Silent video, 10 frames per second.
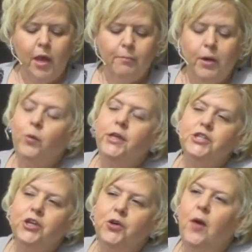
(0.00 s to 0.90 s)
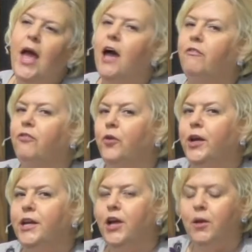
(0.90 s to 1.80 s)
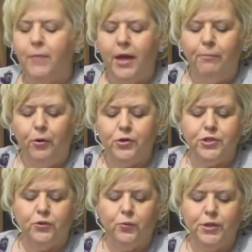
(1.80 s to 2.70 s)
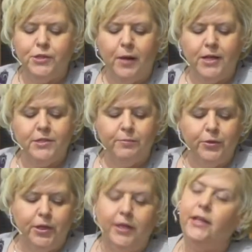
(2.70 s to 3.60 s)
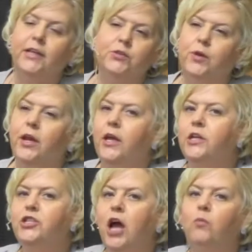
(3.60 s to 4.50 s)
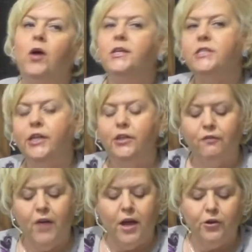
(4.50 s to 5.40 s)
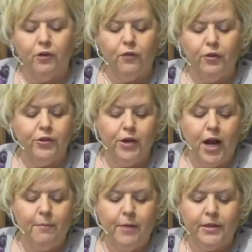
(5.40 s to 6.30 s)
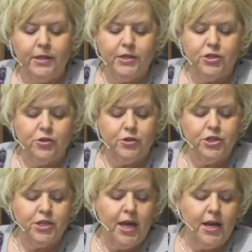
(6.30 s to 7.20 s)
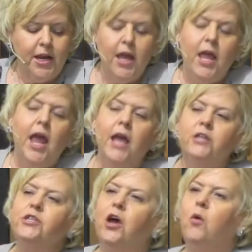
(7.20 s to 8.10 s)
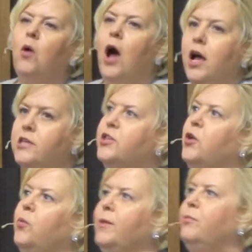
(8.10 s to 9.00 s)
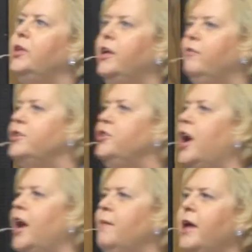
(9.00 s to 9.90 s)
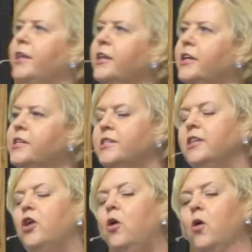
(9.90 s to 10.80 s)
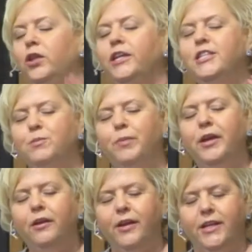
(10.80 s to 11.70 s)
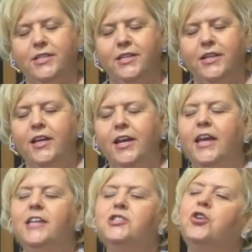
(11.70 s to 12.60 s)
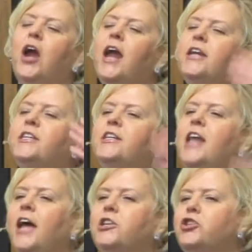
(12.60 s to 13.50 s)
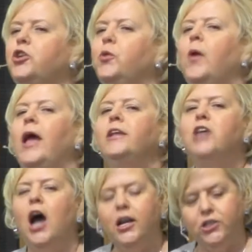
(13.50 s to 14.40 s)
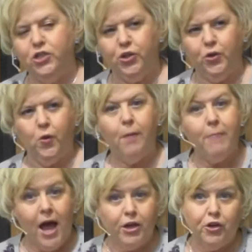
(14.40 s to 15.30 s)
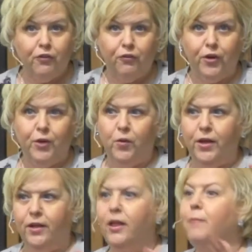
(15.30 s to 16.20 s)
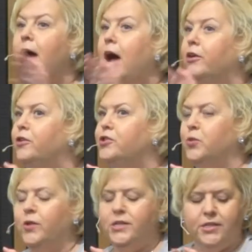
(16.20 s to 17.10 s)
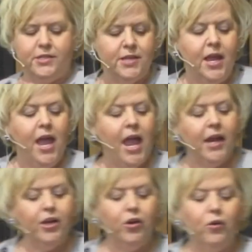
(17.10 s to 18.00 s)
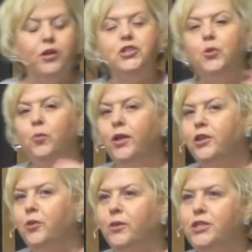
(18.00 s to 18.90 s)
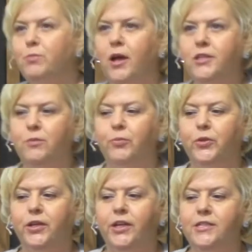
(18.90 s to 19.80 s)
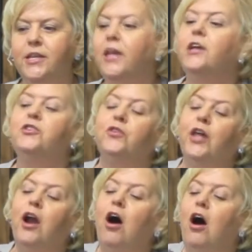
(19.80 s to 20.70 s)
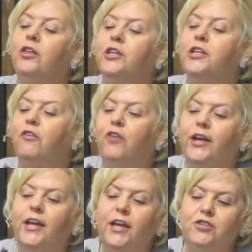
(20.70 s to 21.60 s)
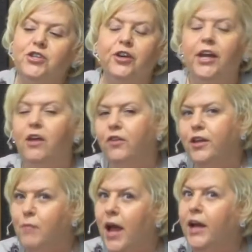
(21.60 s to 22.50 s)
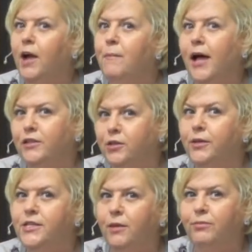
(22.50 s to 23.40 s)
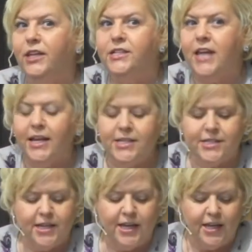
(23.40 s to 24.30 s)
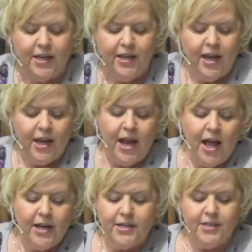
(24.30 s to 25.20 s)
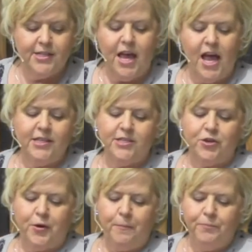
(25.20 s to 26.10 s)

But we do have freedom and personal responsibility. That's what John Wesley, the founder of uh, the United Methodist Church, said. And so, also, we believe as United Methodists that the Holy Spirit is trying to nudge you and talk to you about your free will, about your choices, and encourage you with your responsibilities so that all the different gifts you're given might come out to be something tasty and not a disaster.